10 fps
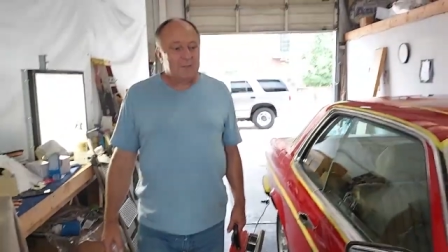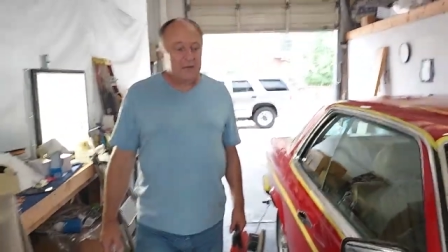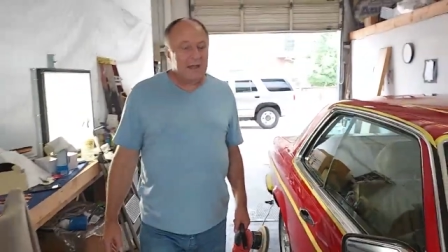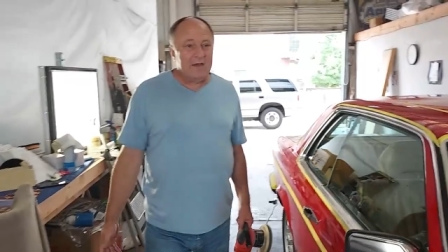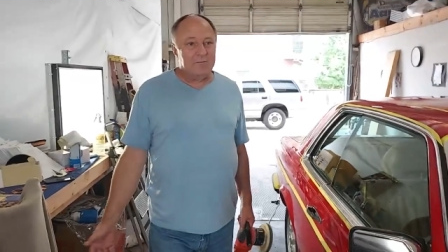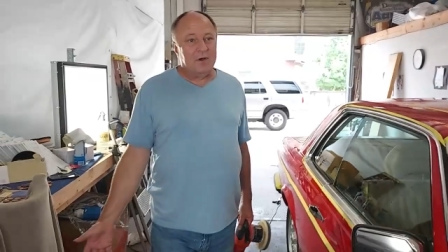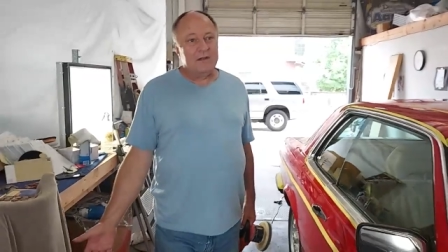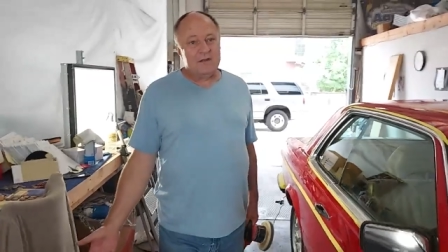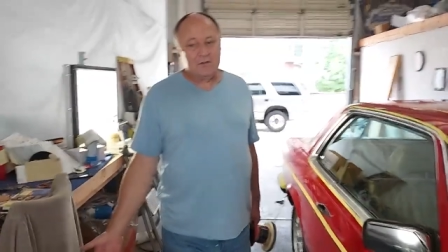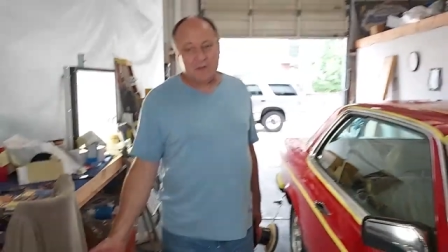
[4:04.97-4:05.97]
I mean, I have
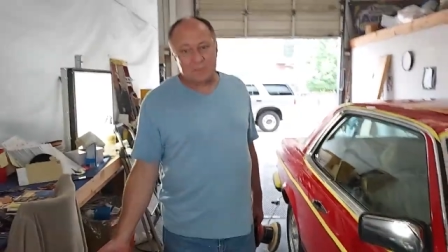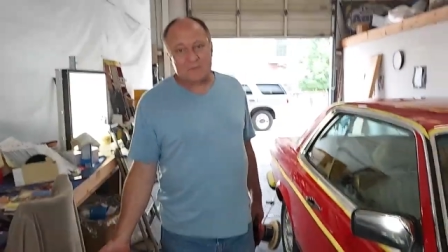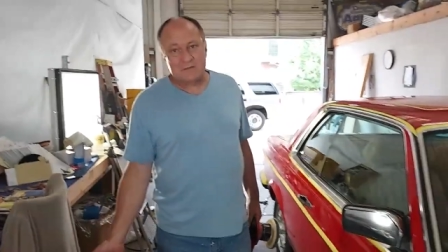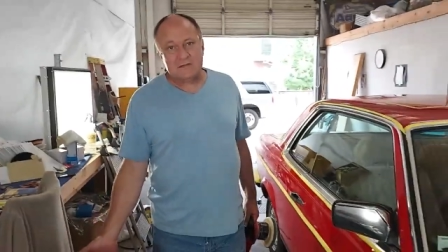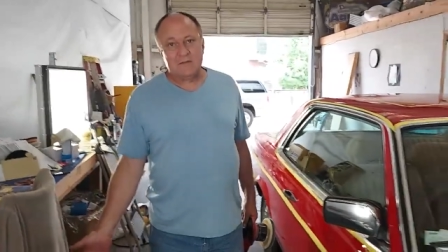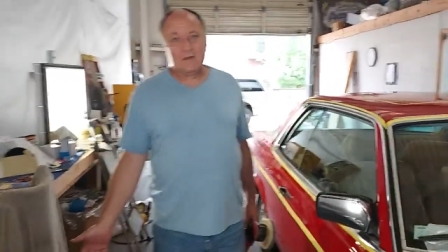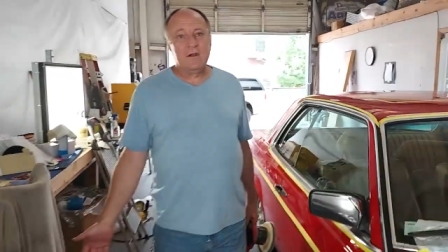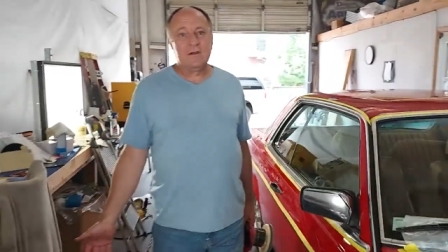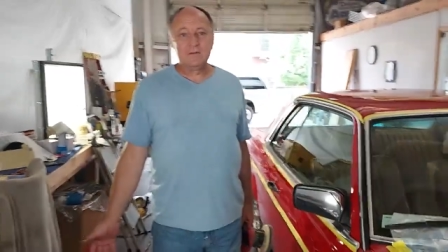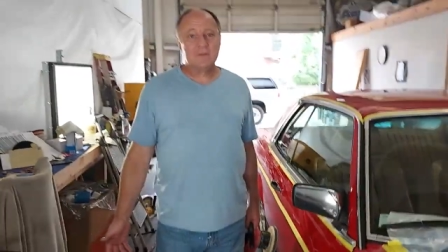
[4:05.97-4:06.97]
body shops that send the
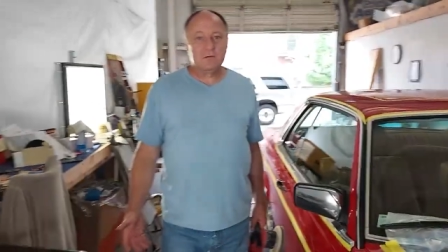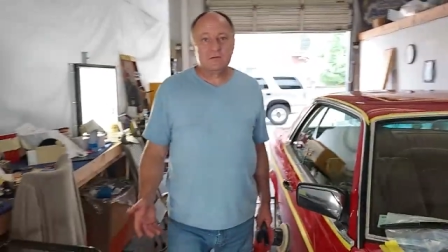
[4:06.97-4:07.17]
cars over